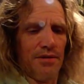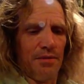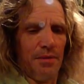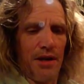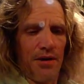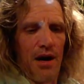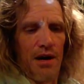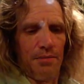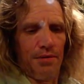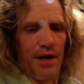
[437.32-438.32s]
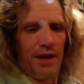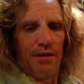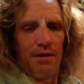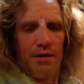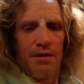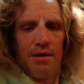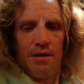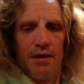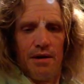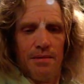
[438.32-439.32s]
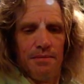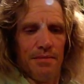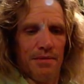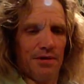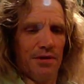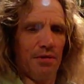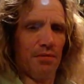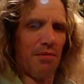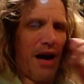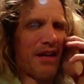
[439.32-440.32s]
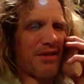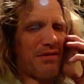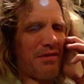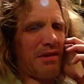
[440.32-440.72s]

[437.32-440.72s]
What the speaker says: to me a non-brainer. There's no rational